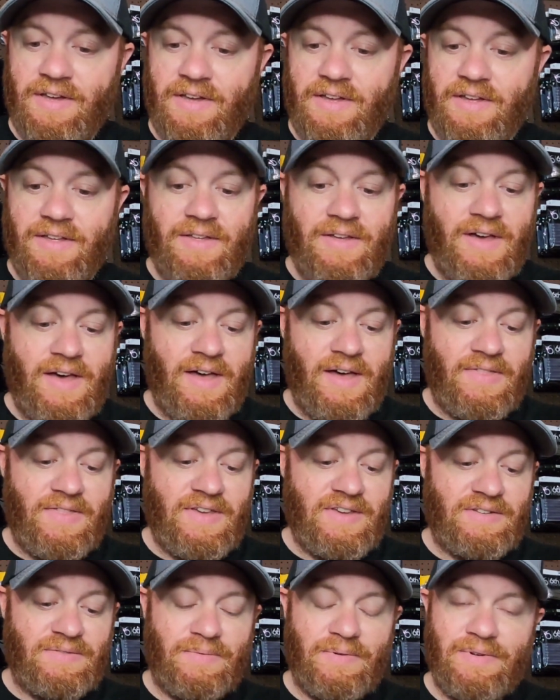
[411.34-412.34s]

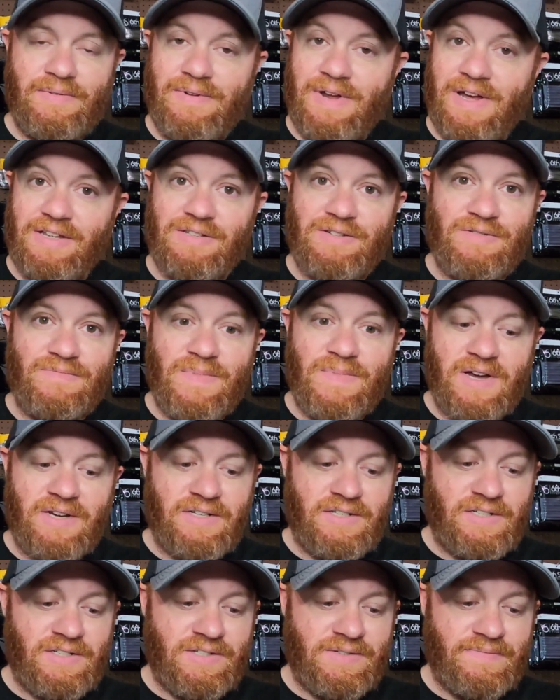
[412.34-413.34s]
This one, not so
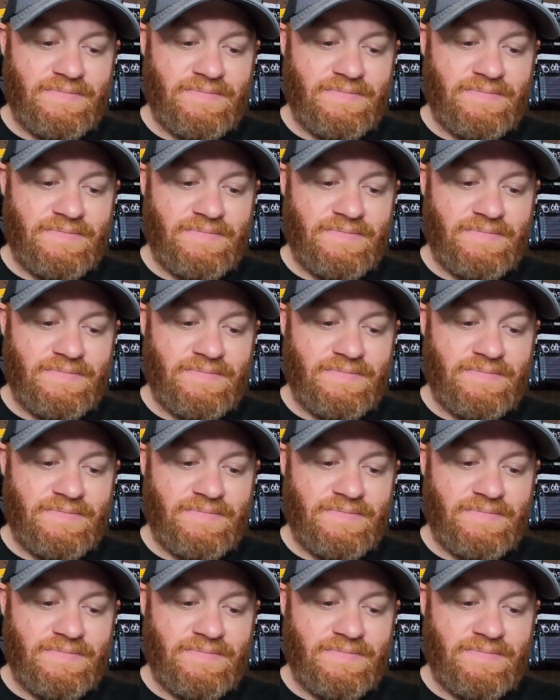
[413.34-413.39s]
much.